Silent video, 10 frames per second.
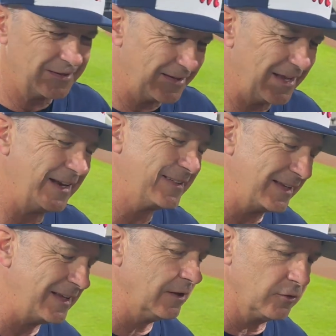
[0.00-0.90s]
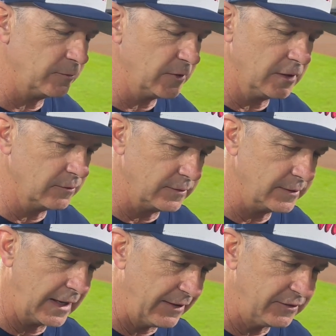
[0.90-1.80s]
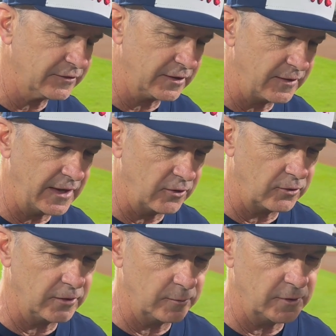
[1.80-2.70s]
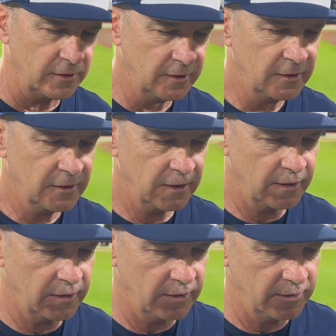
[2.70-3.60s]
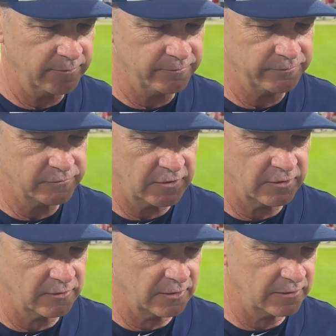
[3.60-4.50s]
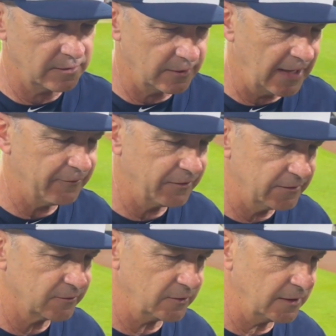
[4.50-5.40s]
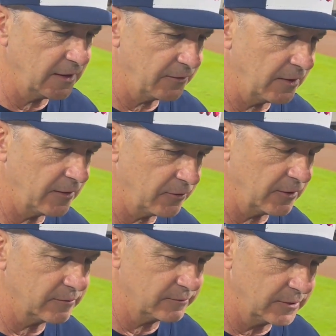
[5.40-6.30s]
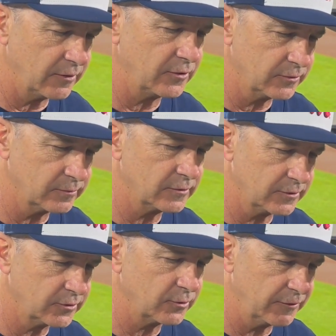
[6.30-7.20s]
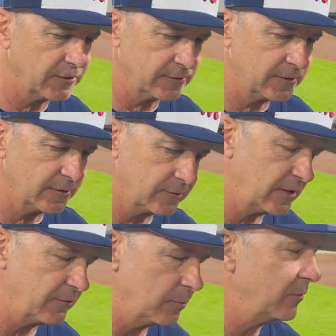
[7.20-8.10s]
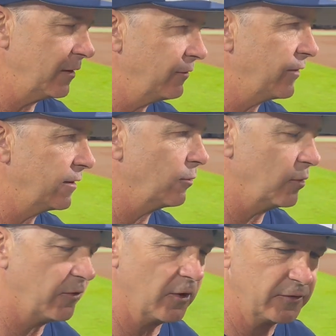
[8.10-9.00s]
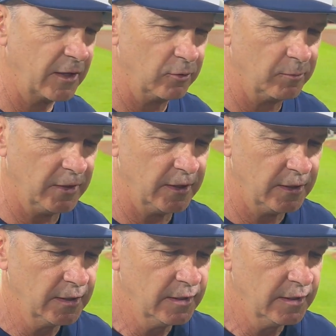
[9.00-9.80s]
And, again, I say give them. You know, obviously they earned them. And, the offensively, I thought, you know, they're terrific. You know, it's everything that we thought they would be.